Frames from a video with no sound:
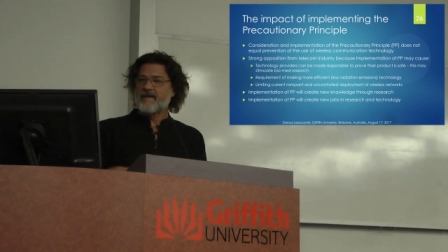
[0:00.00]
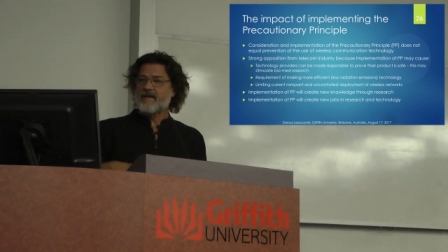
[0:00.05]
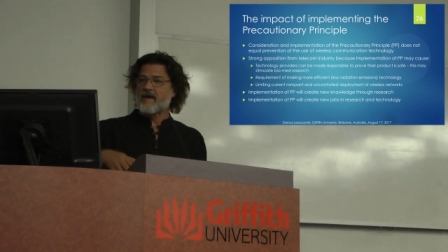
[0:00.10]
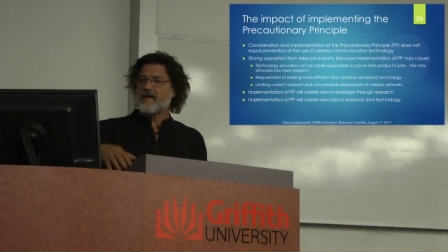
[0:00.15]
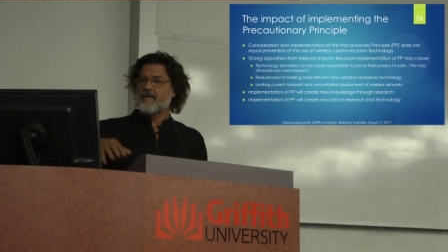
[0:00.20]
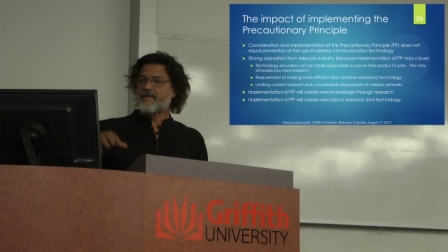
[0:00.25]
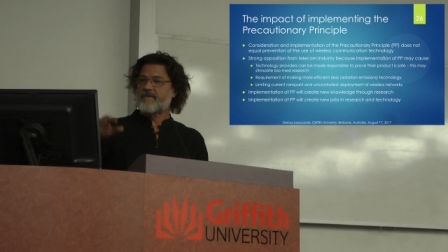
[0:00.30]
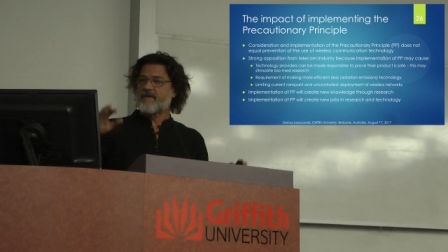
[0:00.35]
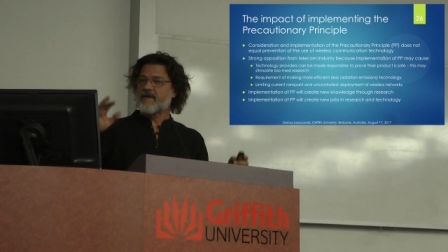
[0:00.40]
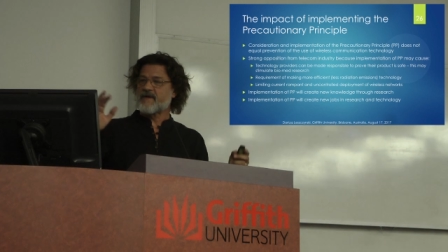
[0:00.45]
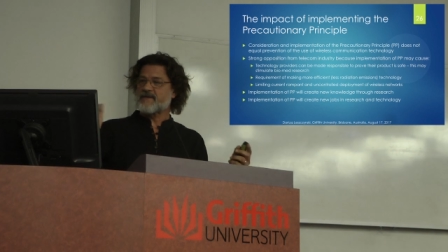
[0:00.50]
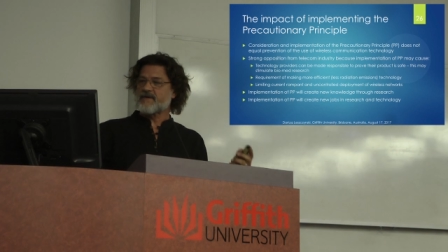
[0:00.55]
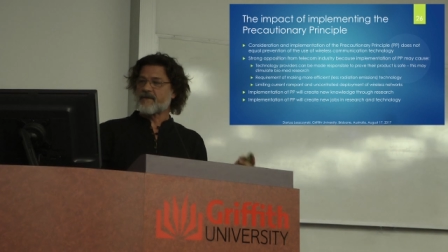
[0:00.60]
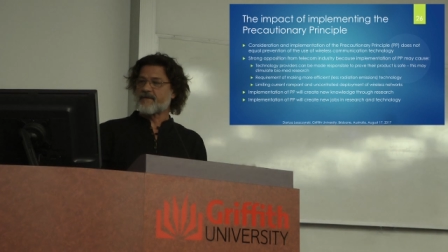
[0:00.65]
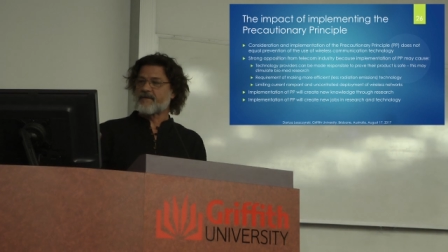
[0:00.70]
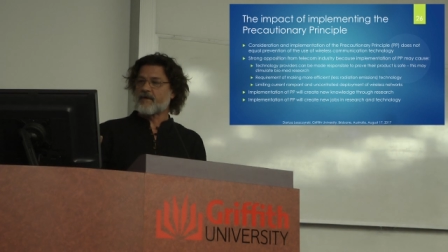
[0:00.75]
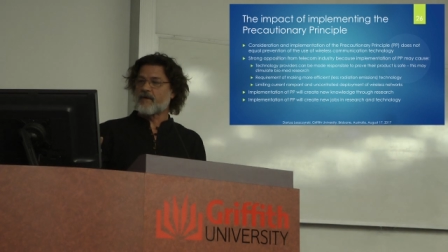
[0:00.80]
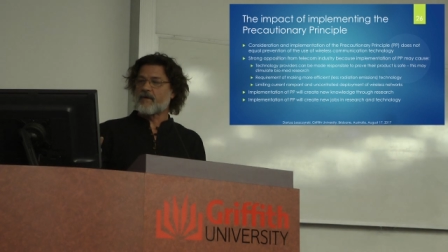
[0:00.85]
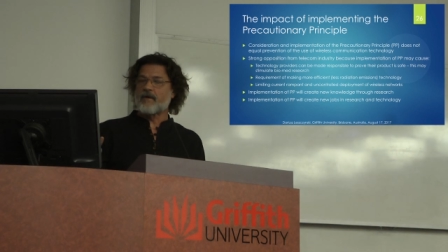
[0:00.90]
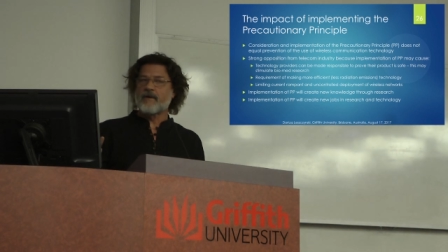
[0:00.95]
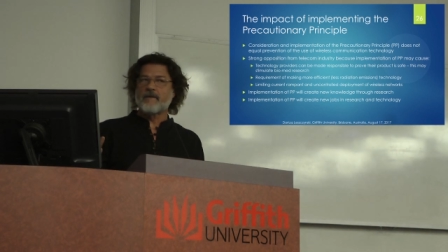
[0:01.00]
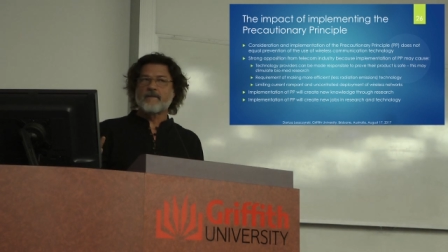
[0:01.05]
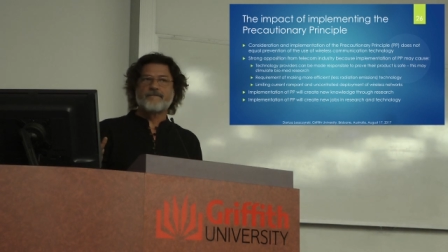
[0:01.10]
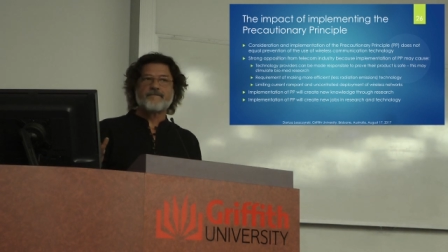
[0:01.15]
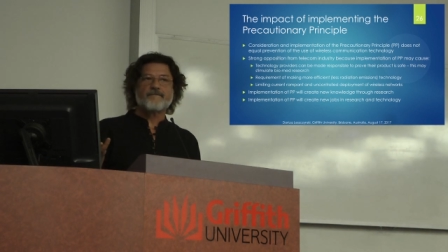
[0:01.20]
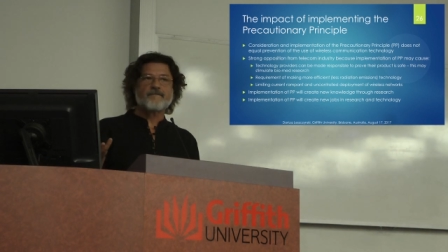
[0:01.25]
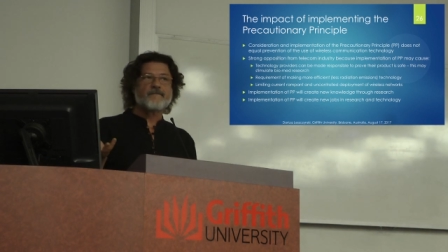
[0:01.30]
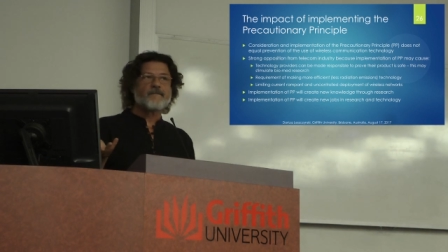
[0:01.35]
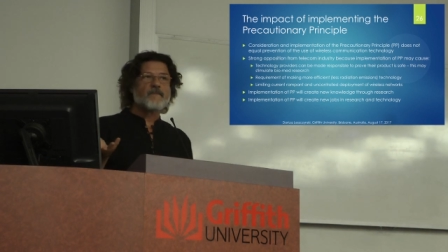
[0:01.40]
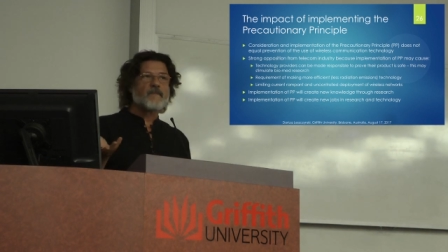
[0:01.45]
And first of
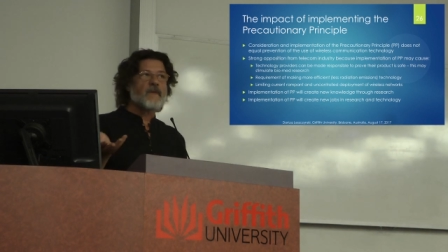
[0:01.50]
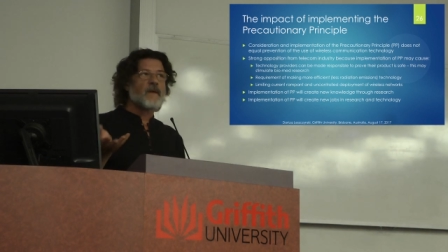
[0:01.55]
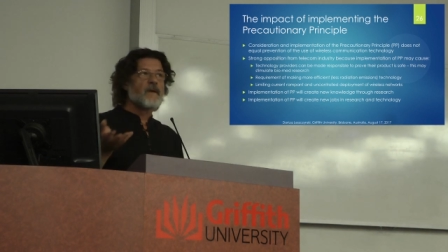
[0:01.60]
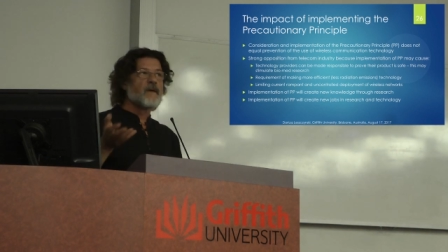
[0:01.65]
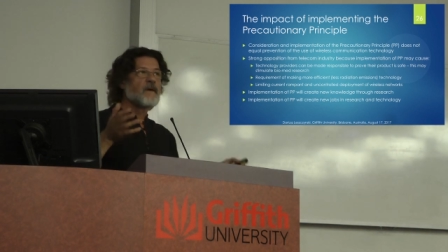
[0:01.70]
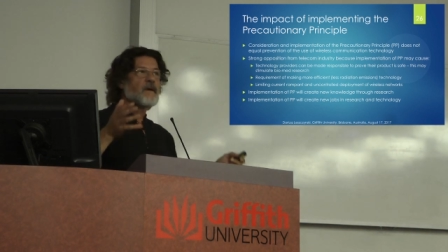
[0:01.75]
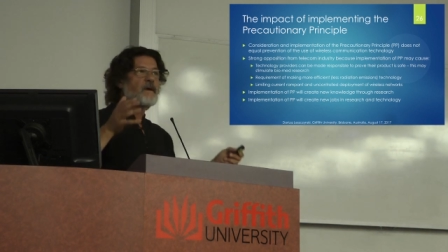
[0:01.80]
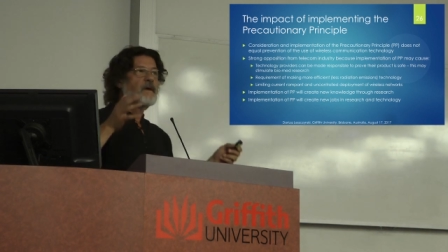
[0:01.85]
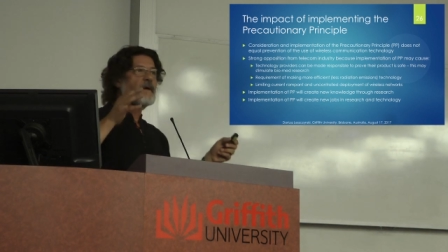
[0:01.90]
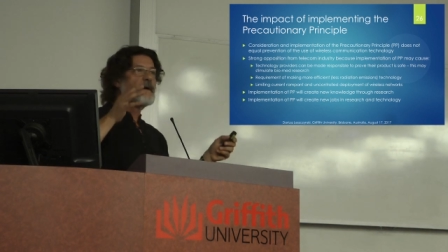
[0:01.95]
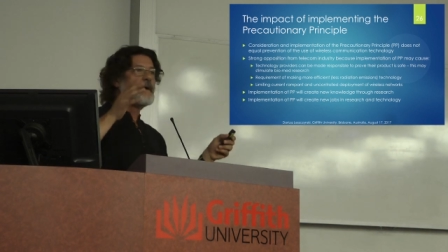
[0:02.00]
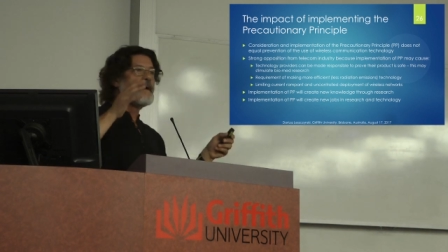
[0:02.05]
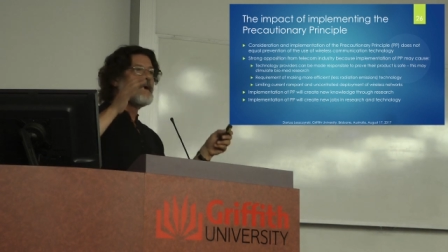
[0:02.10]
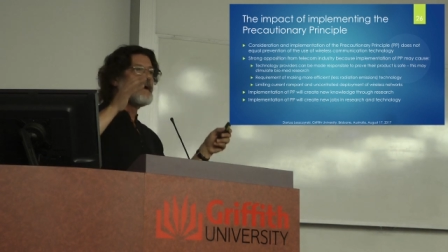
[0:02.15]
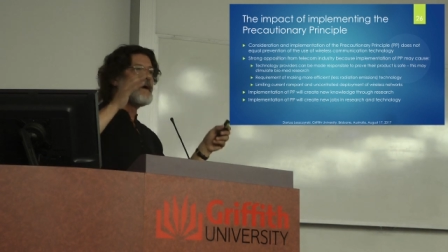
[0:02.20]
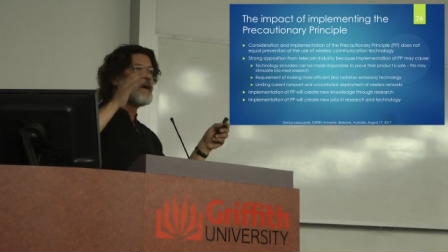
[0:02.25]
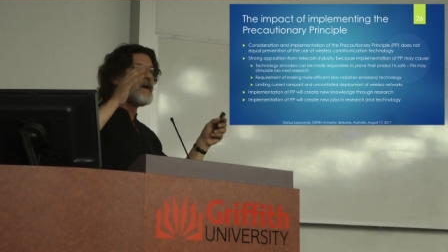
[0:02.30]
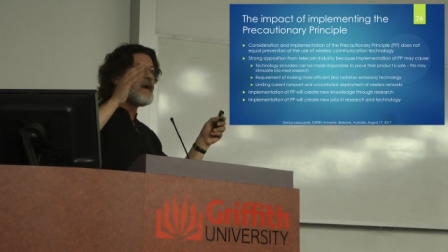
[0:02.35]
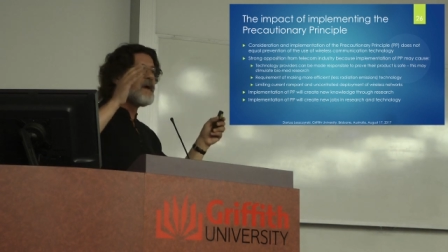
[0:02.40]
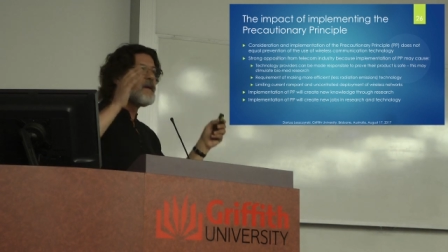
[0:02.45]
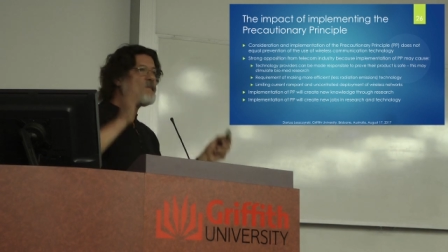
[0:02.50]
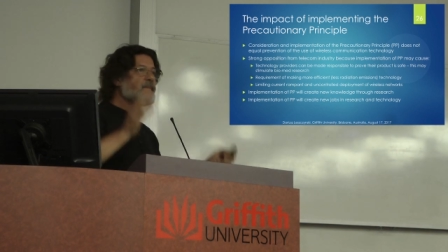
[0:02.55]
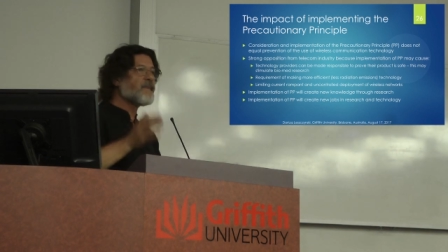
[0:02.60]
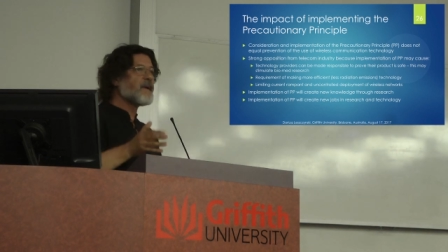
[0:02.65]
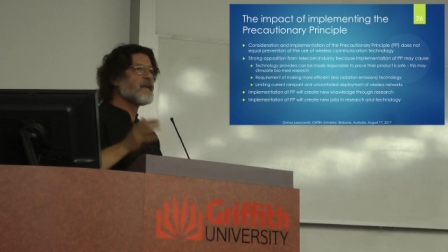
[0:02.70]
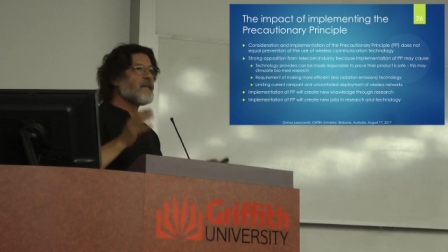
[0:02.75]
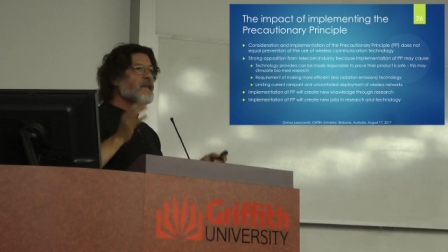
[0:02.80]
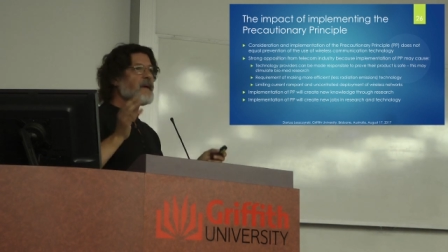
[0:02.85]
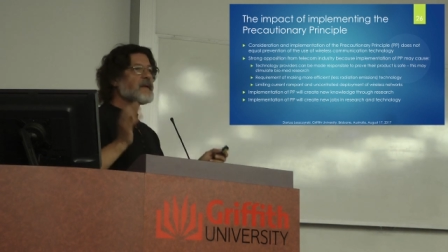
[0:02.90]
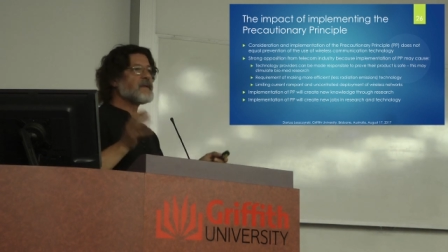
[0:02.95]
all,
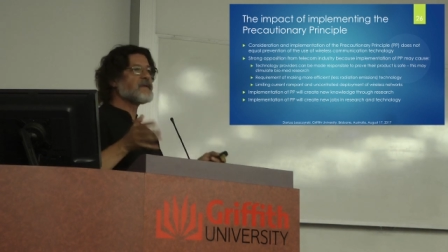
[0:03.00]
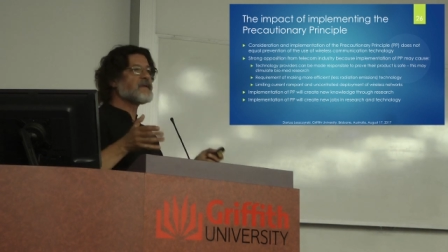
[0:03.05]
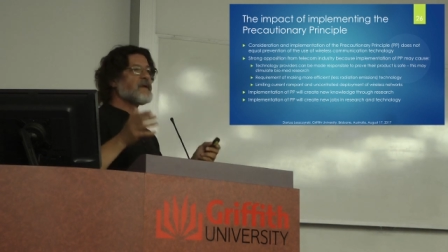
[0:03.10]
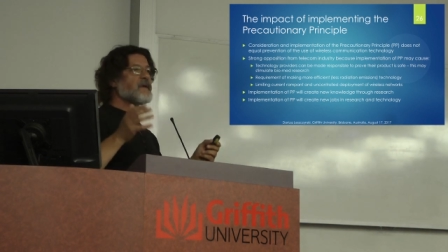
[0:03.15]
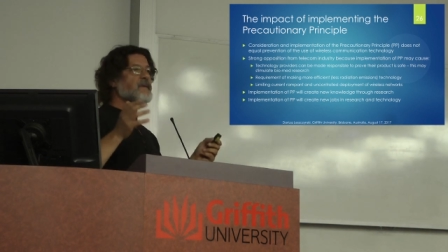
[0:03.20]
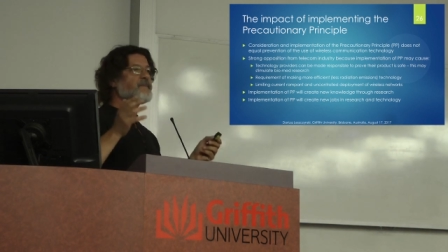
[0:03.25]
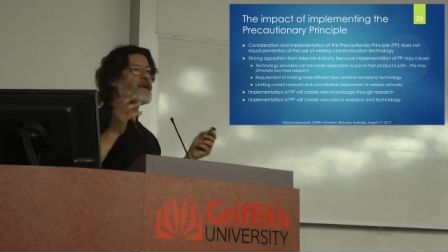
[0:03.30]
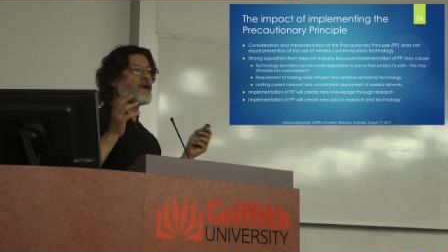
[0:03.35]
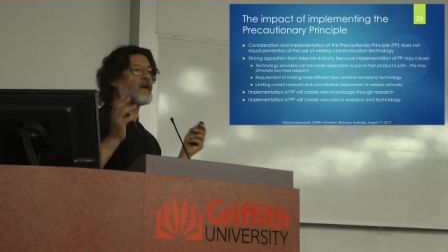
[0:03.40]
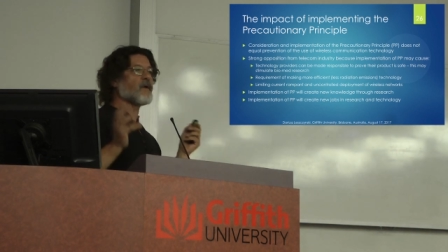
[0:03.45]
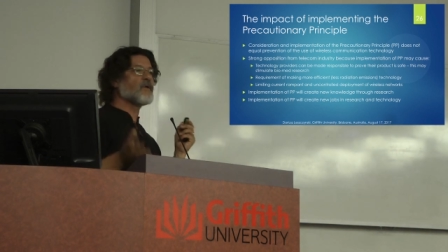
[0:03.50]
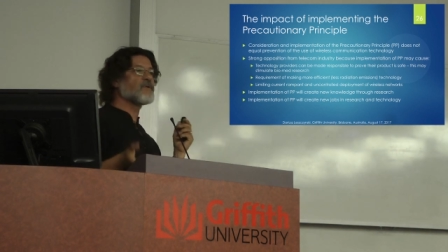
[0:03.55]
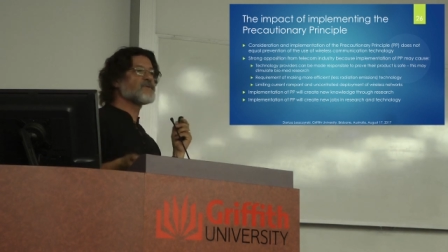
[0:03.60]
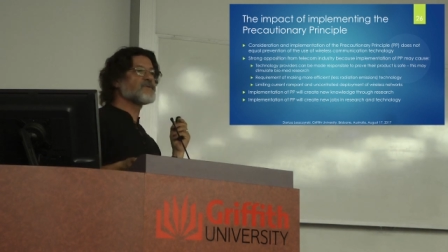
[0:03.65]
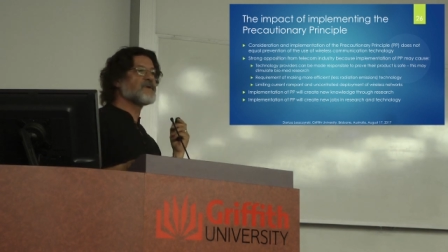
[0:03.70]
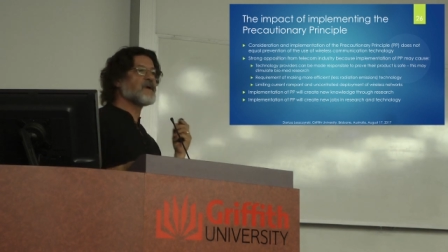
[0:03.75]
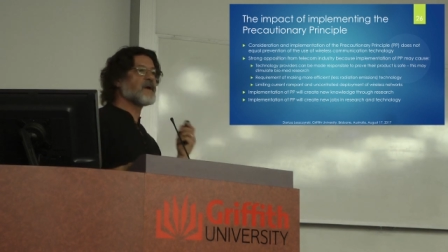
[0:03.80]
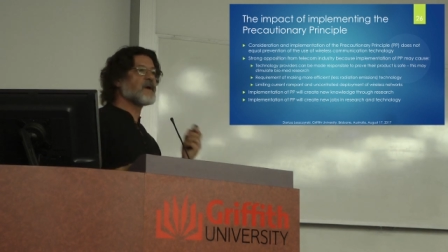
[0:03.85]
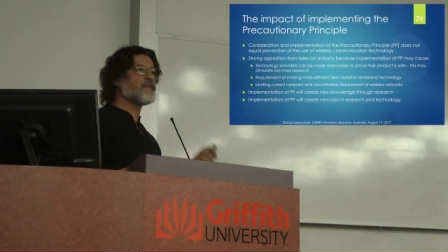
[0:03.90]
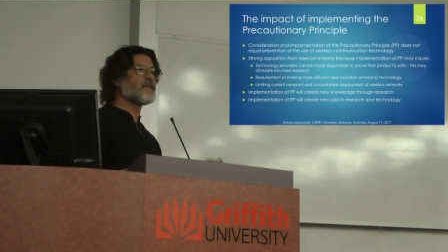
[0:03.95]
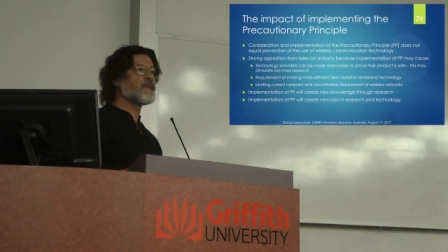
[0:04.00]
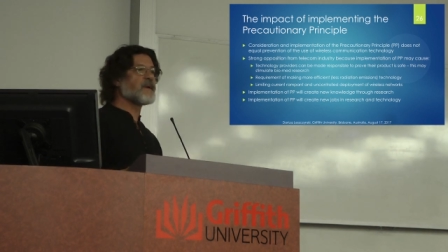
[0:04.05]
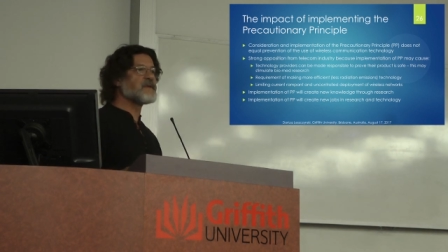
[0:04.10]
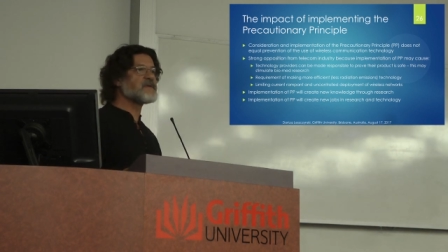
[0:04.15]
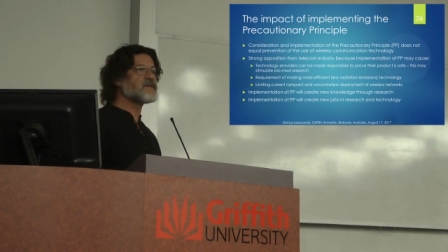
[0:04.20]
implementing precautionary